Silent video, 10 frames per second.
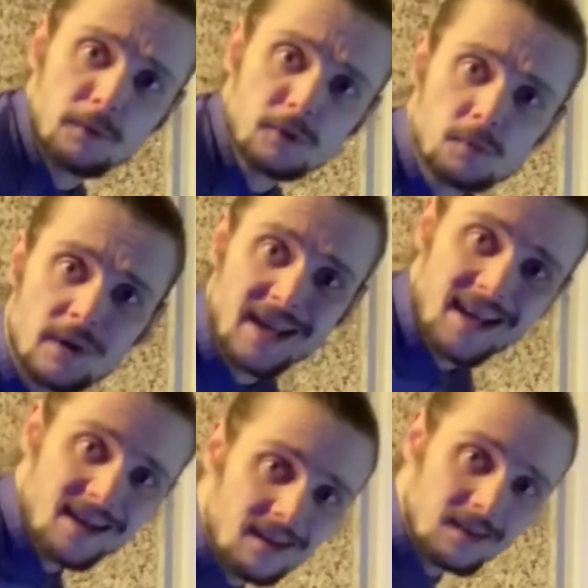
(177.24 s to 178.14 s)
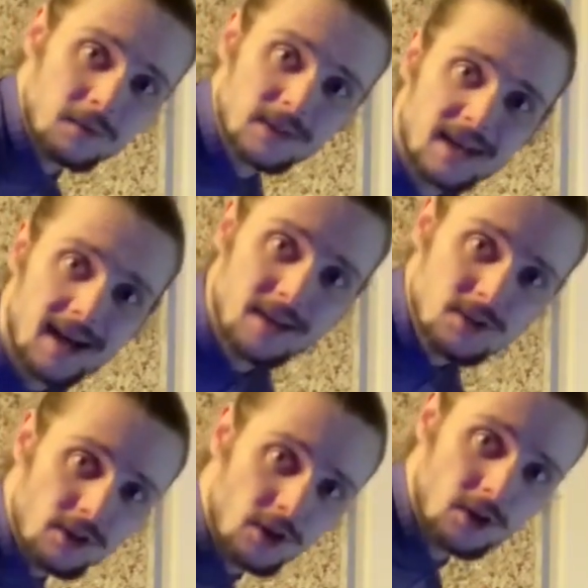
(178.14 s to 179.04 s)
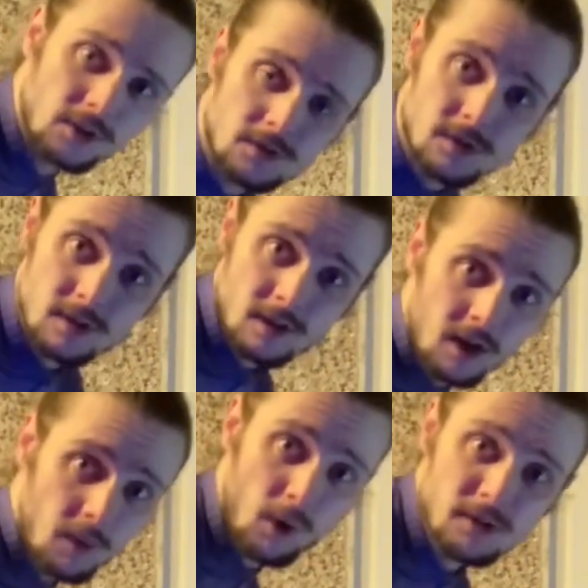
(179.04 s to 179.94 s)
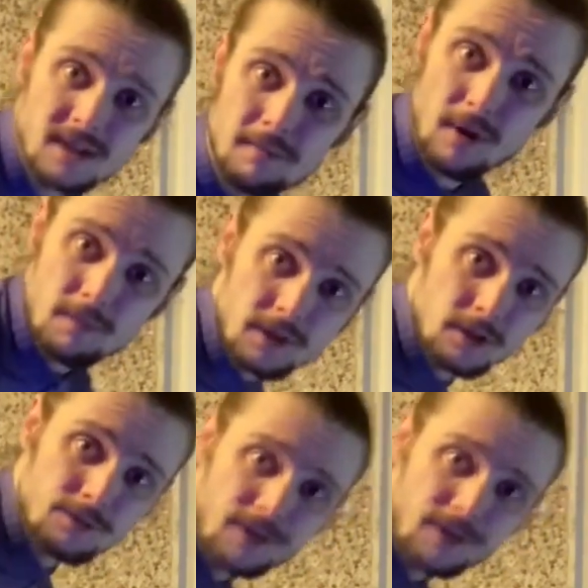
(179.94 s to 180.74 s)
people sprint here with their hands on the hoods. And whilst that might be good